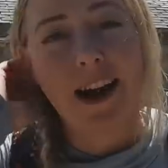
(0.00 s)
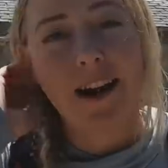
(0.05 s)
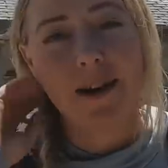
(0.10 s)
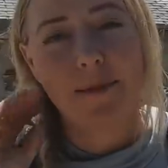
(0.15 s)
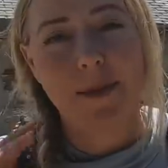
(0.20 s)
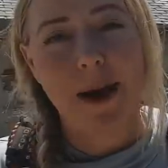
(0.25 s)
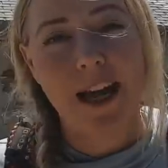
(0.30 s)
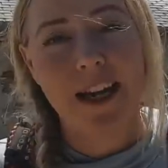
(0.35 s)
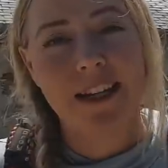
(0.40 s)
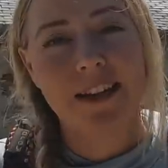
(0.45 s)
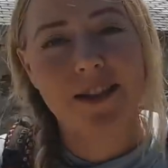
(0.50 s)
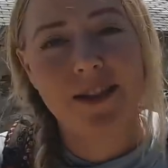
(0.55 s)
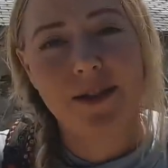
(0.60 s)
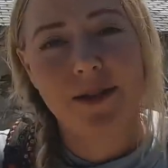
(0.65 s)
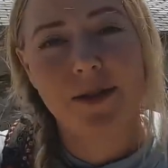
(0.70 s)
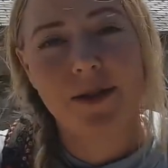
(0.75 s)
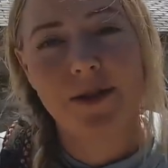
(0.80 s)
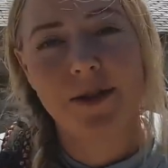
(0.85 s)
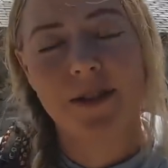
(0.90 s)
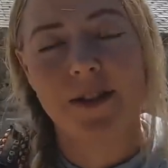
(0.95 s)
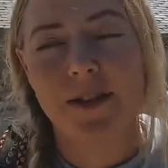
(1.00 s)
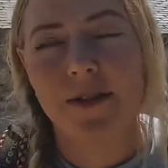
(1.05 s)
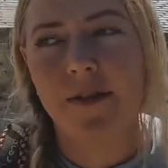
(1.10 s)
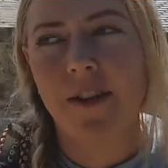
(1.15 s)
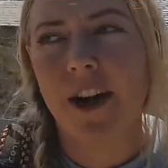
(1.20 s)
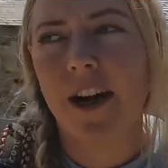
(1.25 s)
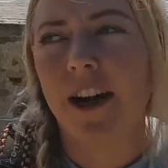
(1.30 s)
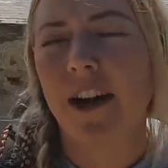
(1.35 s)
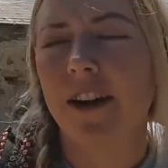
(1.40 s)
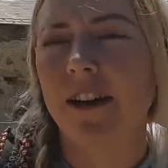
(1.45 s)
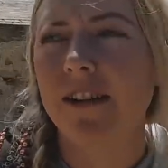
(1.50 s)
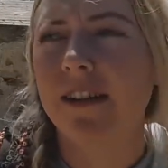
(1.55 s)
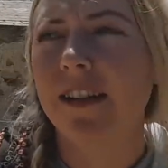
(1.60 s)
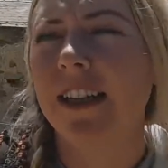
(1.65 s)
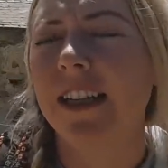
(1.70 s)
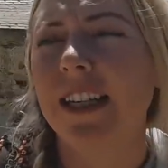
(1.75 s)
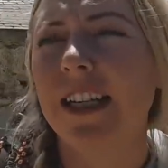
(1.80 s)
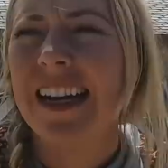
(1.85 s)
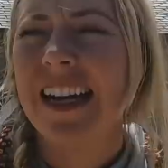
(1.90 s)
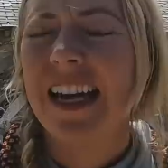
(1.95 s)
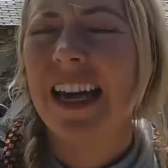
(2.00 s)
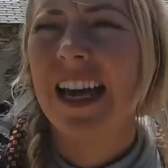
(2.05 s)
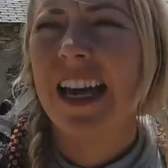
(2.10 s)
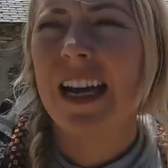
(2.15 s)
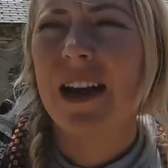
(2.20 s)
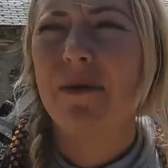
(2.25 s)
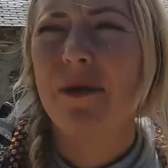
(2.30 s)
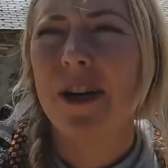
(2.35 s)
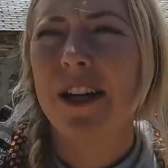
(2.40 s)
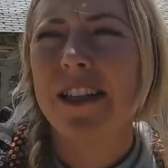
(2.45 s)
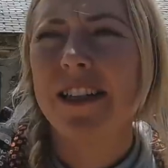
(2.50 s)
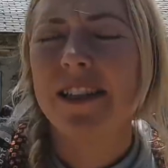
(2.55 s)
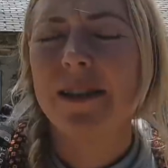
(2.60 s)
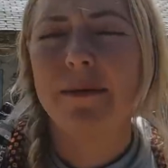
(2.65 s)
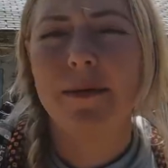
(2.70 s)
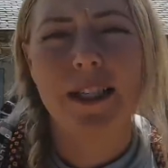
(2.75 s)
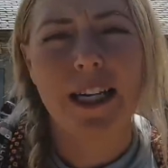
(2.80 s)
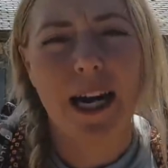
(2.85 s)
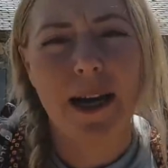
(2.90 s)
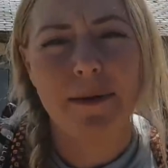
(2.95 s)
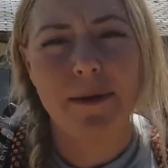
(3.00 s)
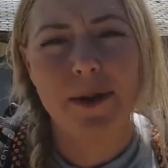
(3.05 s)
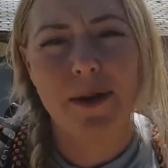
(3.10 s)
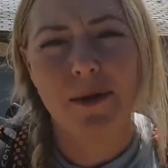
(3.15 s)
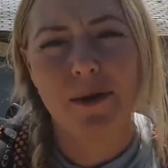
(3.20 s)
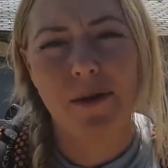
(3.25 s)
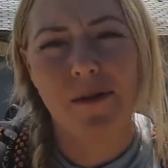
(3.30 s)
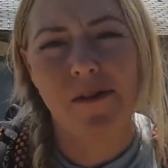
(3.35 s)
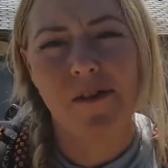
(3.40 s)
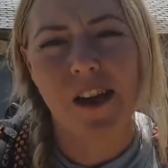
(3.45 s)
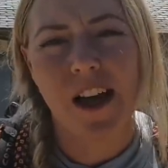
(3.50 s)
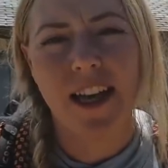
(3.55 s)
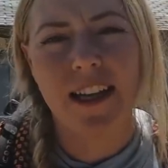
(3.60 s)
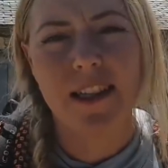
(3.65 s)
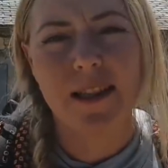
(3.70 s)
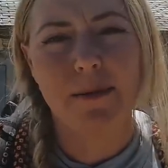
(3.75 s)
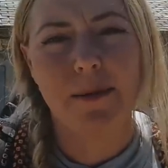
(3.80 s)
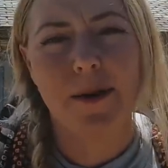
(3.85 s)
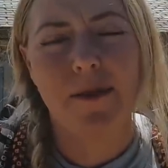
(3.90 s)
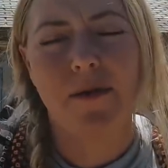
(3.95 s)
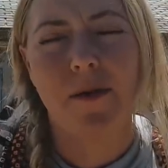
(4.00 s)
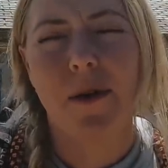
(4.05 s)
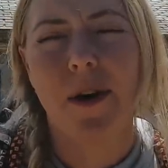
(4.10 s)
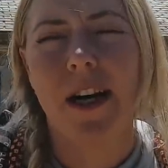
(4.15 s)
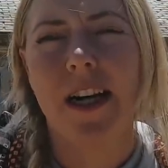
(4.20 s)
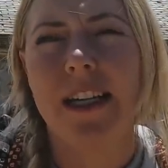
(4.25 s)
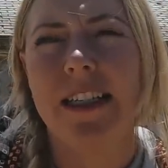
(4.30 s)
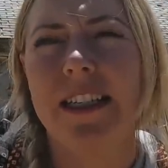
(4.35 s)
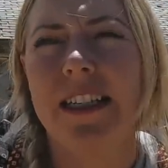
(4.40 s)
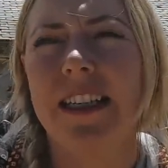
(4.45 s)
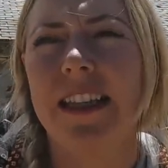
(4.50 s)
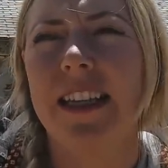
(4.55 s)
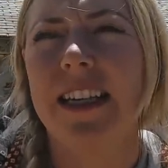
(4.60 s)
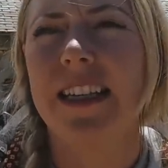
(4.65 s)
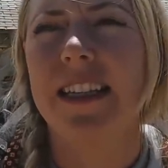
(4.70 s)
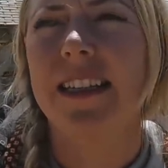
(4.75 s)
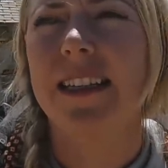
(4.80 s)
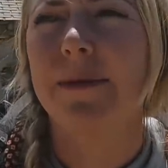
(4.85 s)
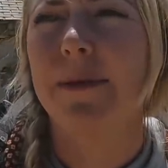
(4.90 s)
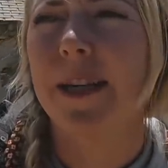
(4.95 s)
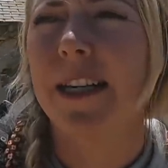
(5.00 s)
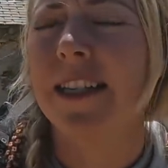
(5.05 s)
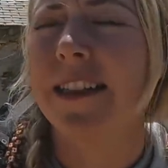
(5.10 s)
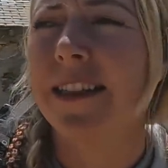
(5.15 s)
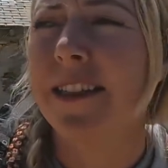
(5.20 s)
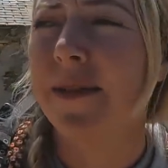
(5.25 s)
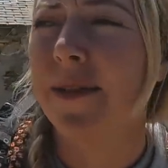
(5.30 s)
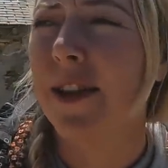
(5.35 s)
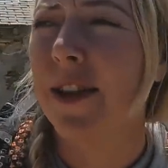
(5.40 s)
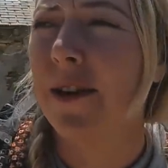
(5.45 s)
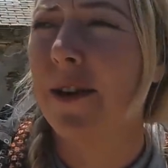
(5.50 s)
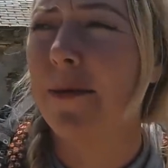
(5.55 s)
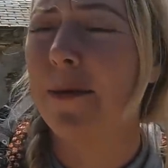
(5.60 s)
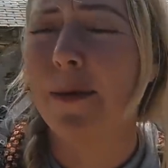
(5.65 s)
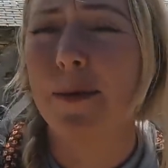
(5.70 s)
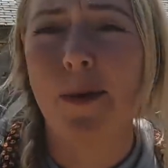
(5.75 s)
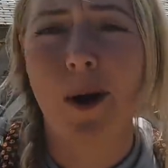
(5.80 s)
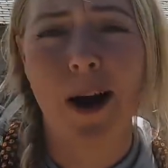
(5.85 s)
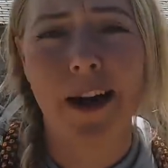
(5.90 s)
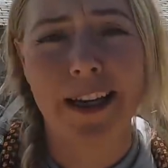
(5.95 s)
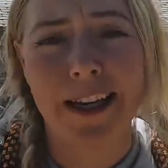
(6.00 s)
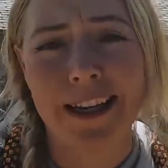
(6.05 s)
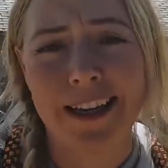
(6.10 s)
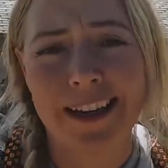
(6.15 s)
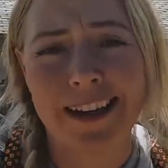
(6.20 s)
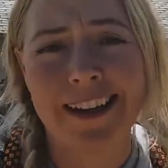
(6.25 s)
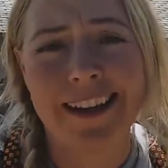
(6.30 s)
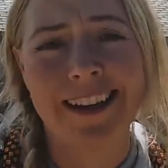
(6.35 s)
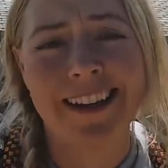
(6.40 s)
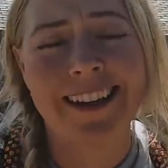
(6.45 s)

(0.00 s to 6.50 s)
now I'm headed to Cruz de Ferro. And I wanted some time to reflect before I did this, because even though I've been walking,